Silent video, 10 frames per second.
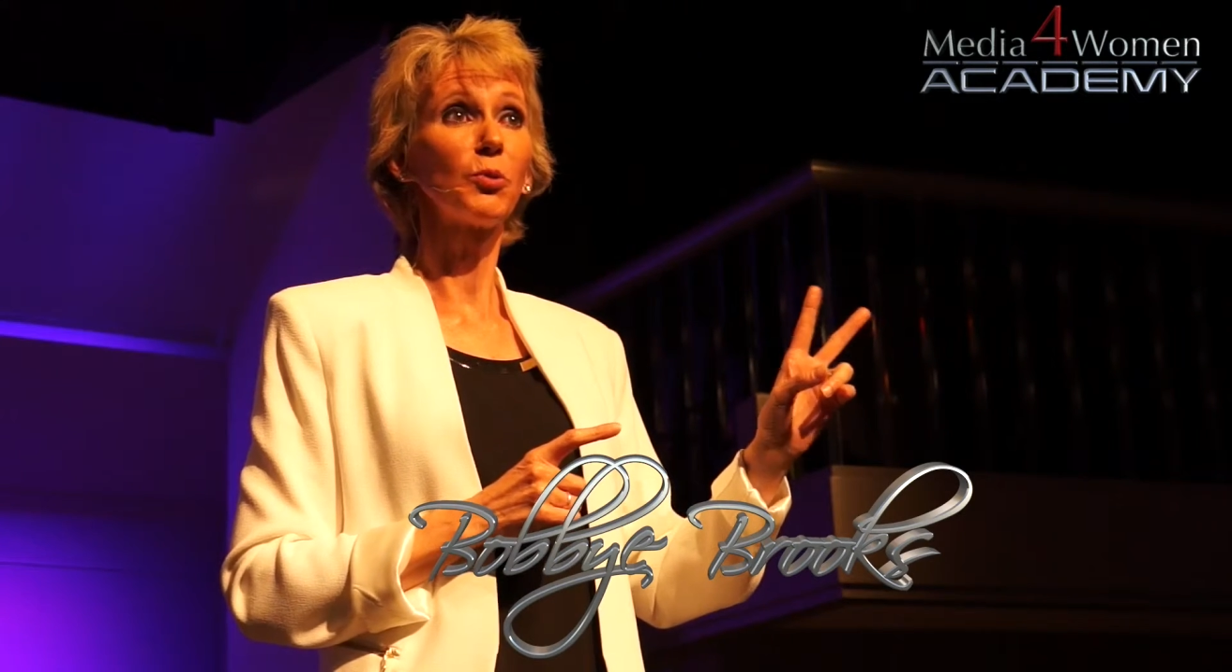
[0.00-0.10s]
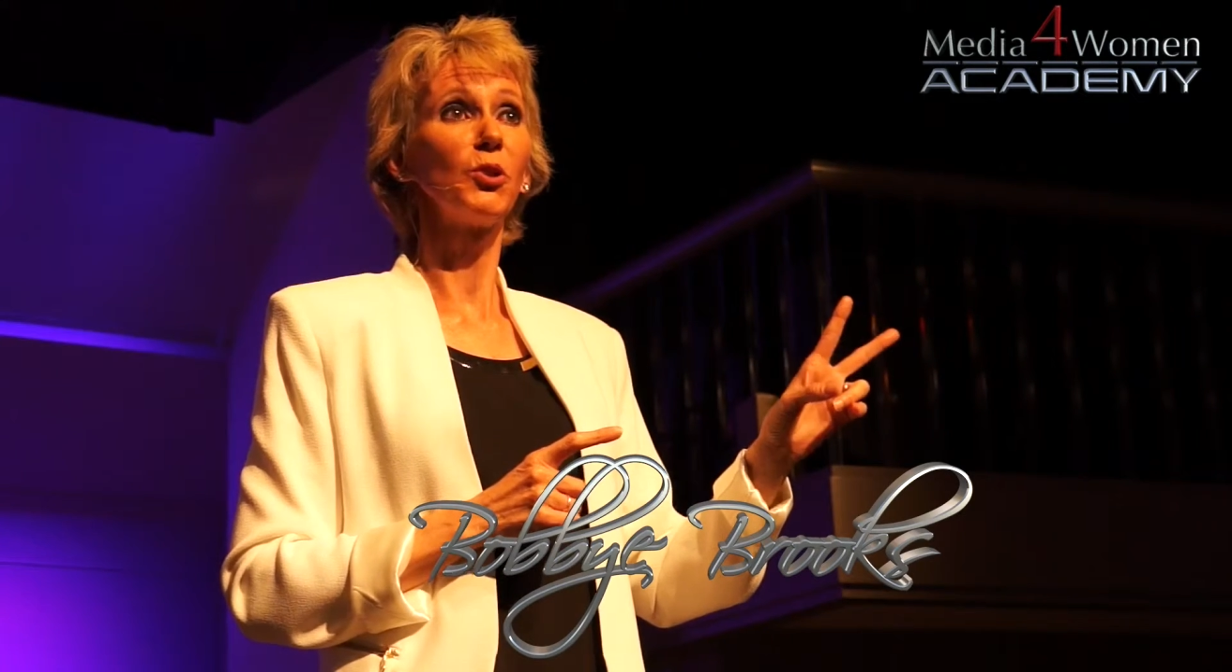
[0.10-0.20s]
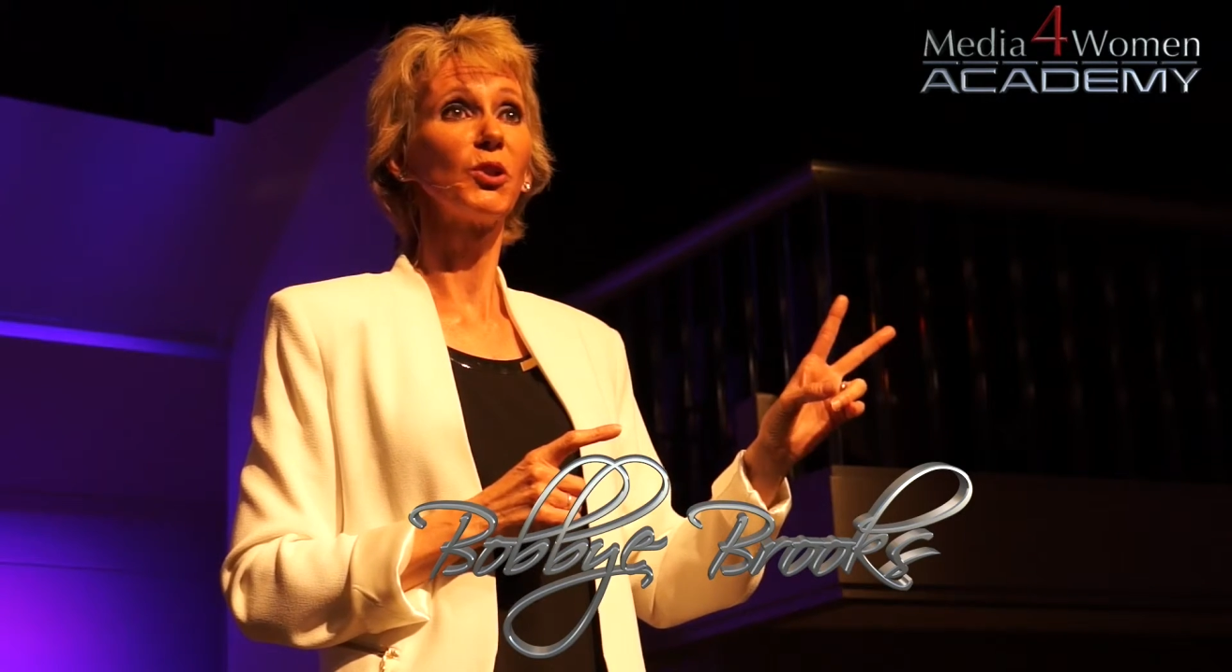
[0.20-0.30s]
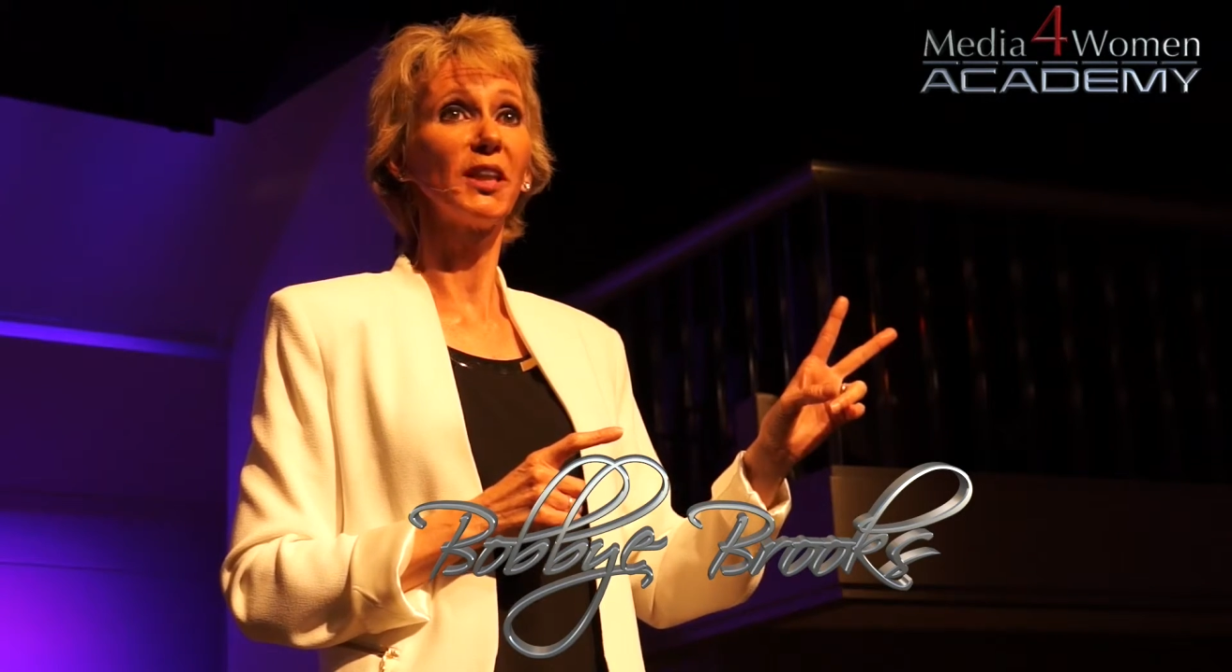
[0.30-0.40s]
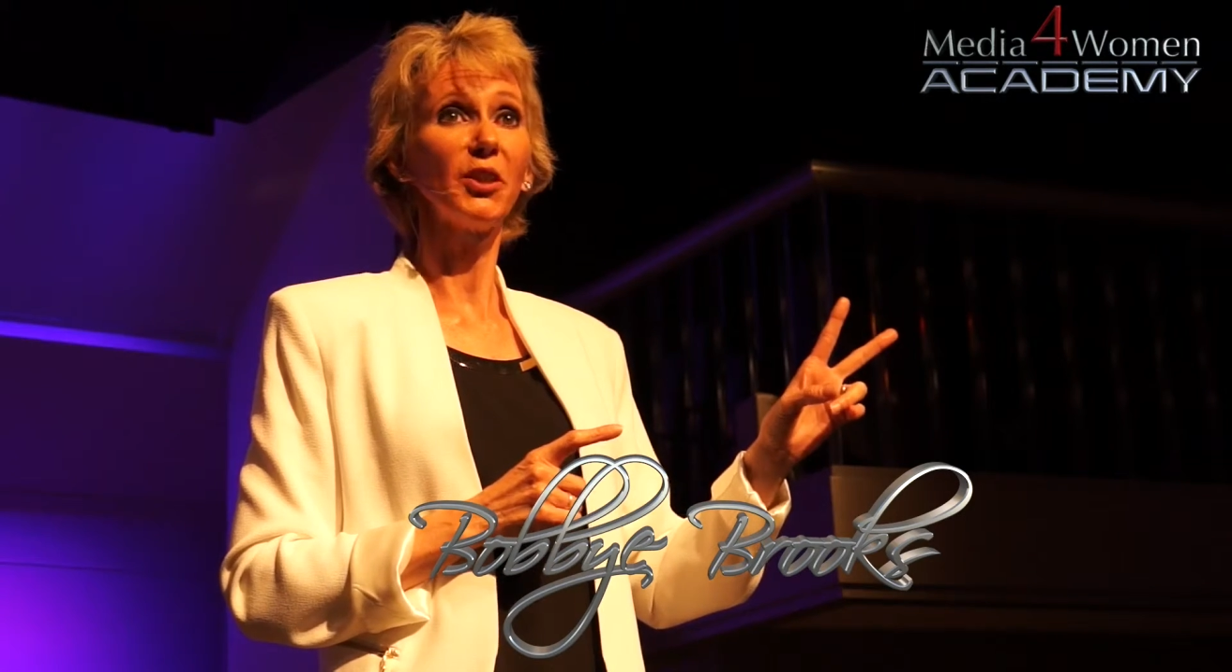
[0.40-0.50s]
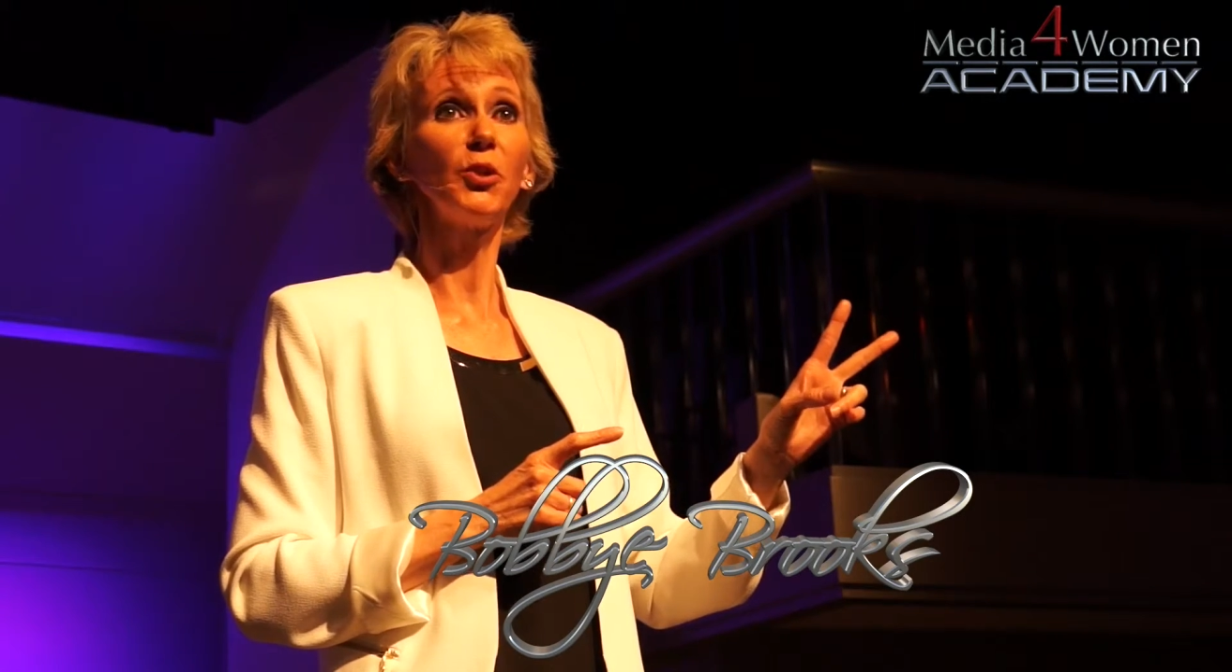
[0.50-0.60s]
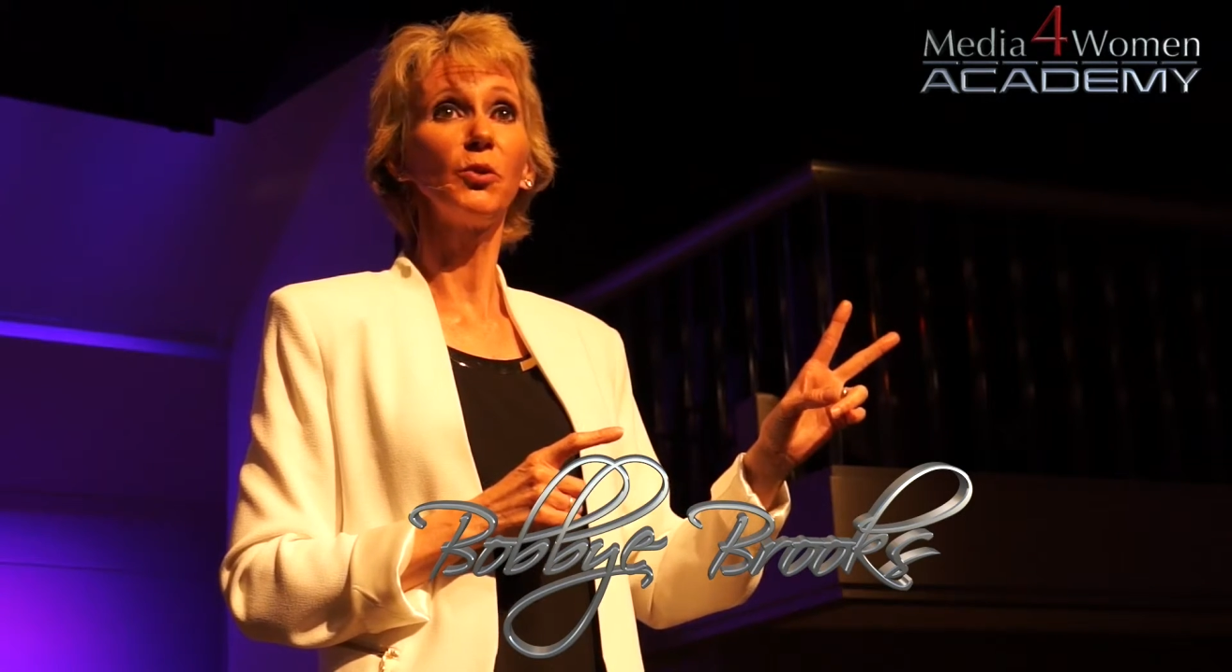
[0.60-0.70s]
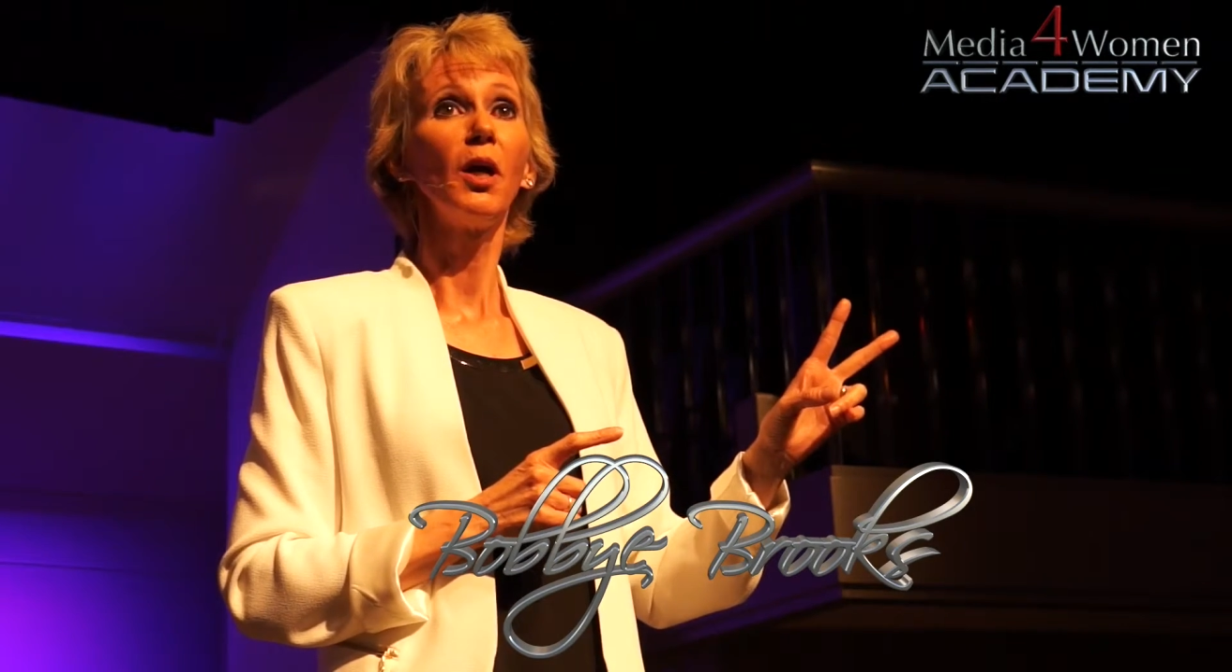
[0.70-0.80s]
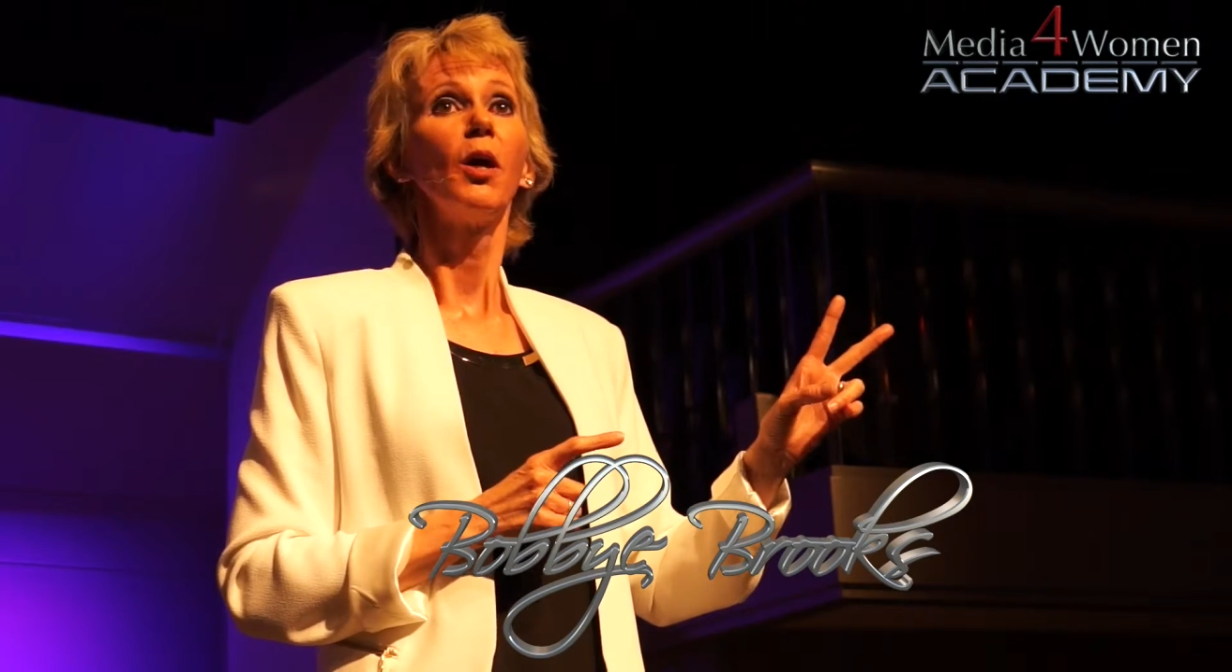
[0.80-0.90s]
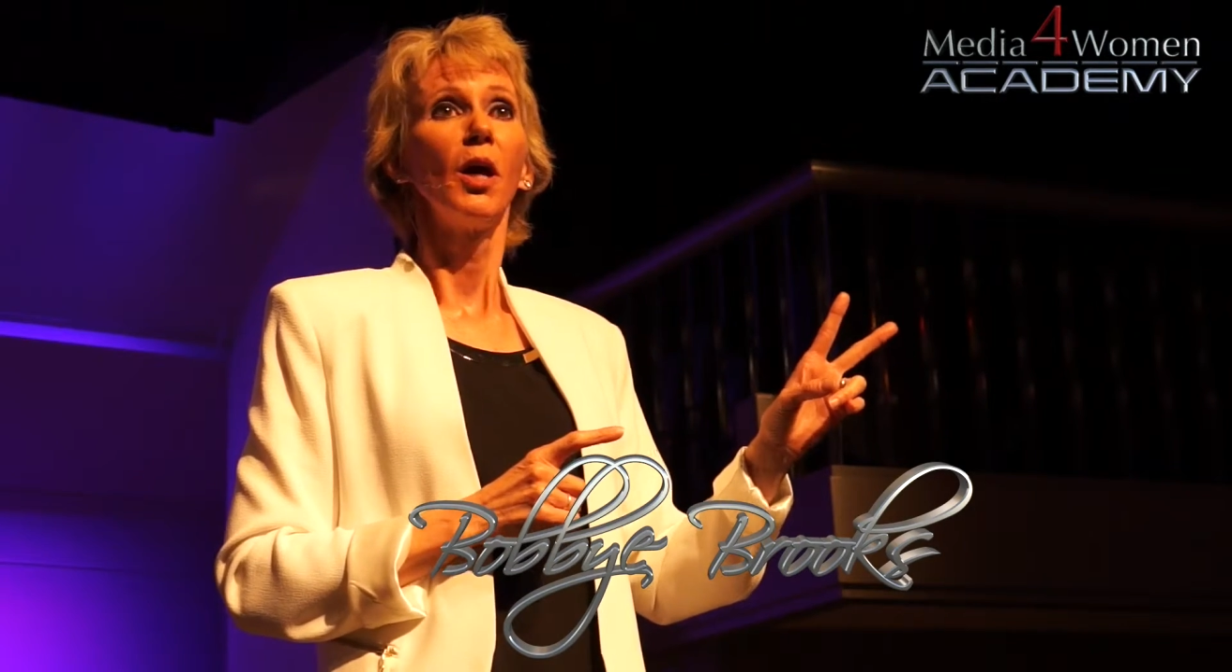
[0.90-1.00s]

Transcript: will look at you.